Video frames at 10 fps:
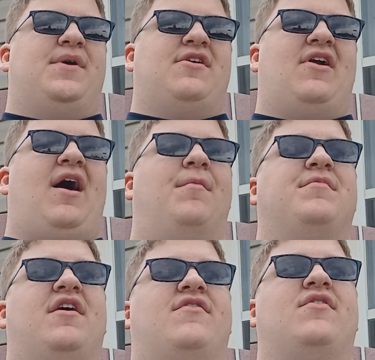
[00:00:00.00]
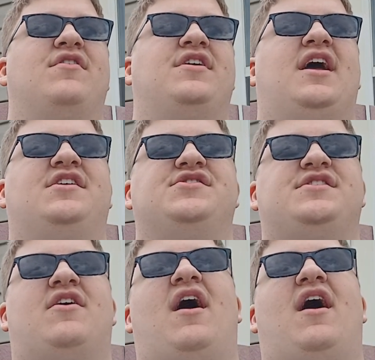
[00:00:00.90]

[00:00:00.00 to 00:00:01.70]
where their album cover really catches their